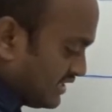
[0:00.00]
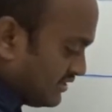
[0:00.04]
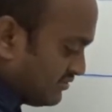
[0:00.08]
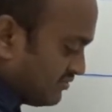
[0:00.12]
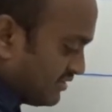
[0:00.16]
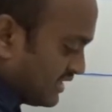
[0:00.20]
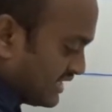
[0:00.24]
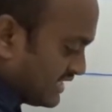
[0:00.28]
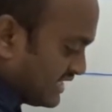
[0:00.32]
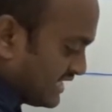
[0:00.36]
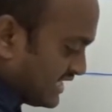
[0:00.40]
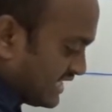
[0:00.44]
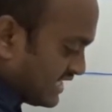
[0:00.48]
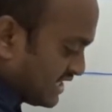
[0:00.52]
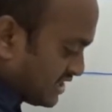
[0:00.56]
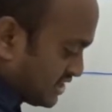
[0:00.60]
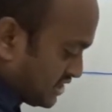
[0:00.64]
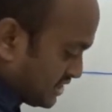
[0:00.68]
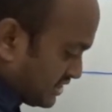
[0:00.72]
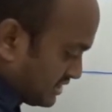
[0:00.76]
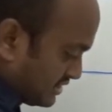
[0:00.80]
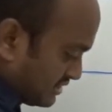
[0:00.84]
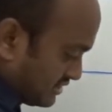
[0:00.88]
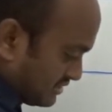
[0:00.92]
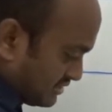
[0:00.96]
in one
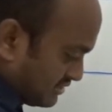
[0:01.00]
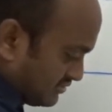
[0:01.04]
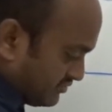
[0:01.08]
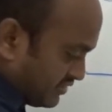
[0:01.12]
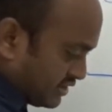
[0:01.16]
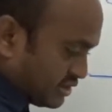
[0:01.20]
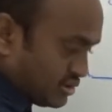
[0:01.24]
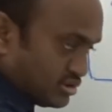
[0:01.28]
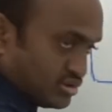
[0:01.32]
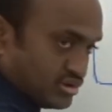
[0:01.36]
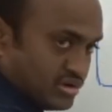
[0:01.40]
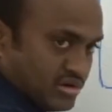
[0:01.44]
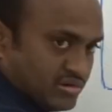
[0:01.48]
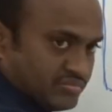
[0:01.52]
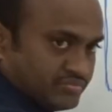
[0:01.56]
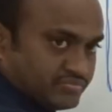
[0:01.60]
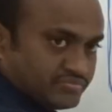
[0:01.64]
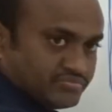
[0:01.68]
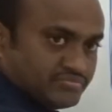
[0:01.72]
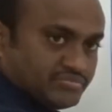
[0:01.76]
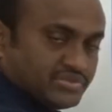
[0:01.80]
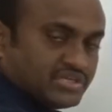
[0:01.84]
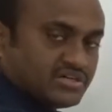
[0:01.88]
direction with ROM,